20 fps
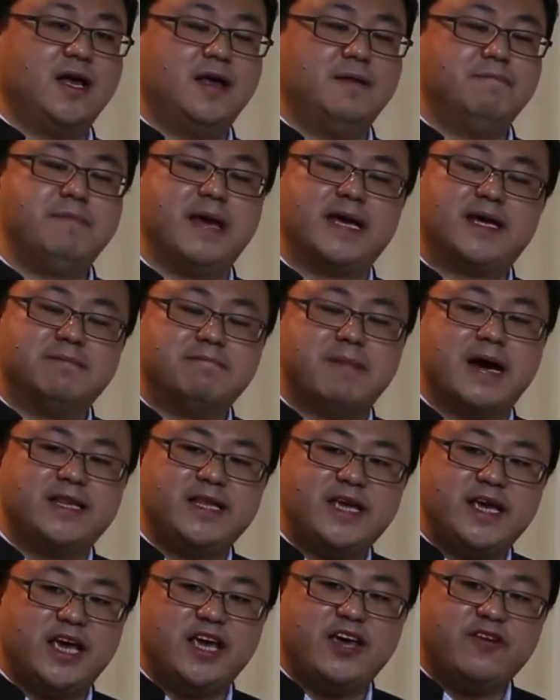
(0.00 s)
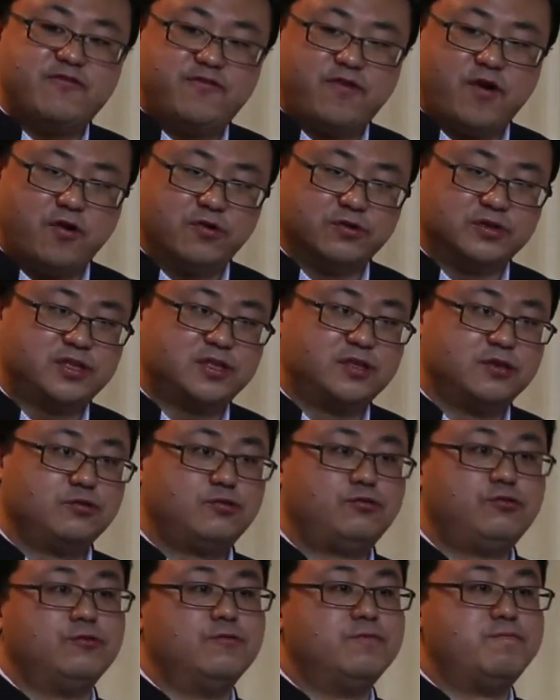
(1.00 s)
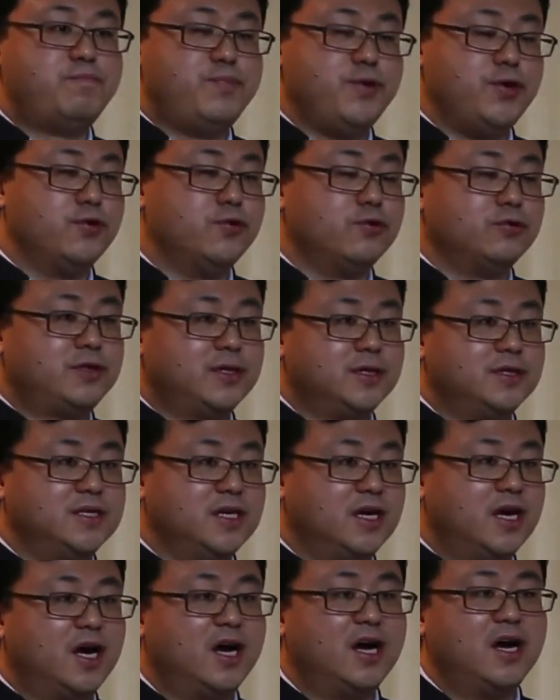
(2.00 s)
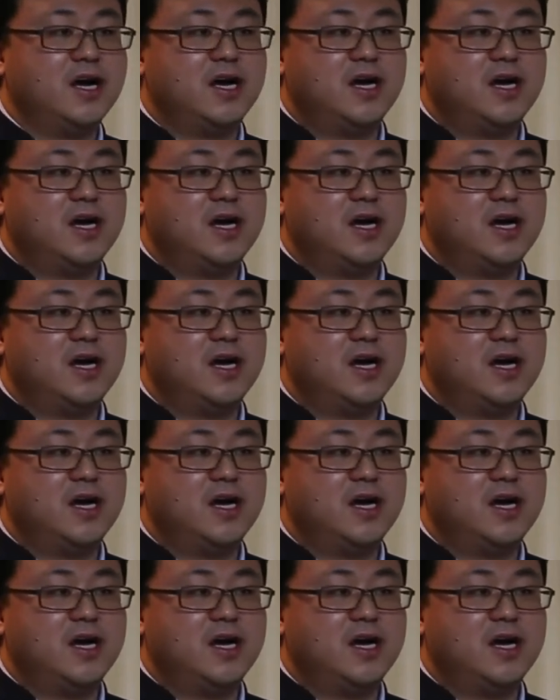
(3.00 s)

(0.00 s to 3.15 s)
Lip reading: make many efforts to build the